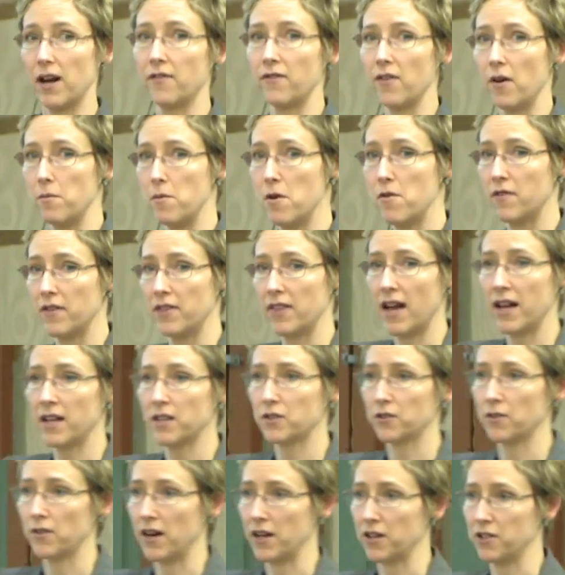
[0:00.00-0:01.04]
If I move in that
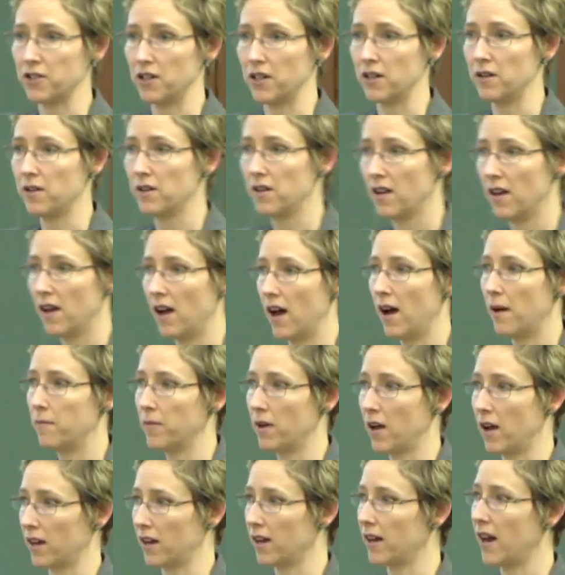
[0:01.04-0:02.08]
direction, I'm
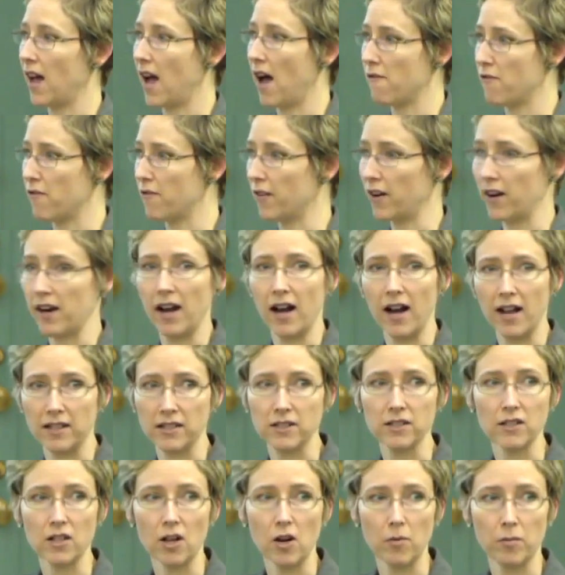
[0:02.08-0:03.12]
not going to have a very high
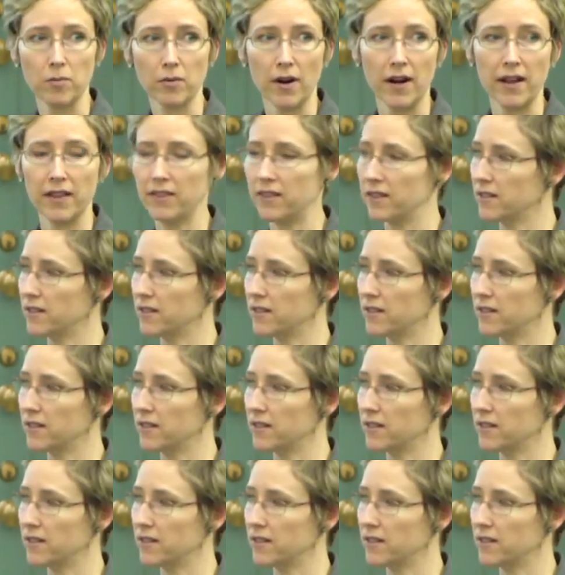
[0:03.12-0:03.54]
slope, right?